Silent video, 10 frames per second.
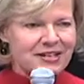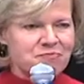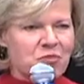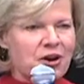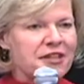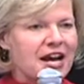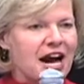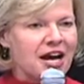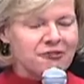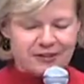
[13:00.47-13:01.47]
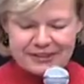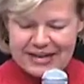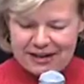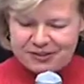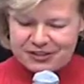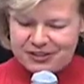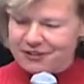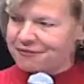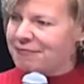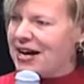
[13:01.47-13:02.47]
more than 100,000
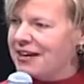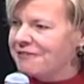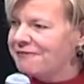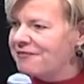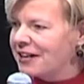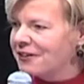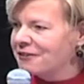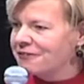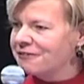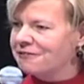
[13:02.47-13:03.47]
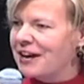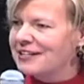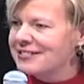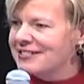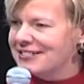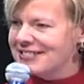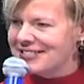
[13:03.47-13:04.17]
of my fellow friends and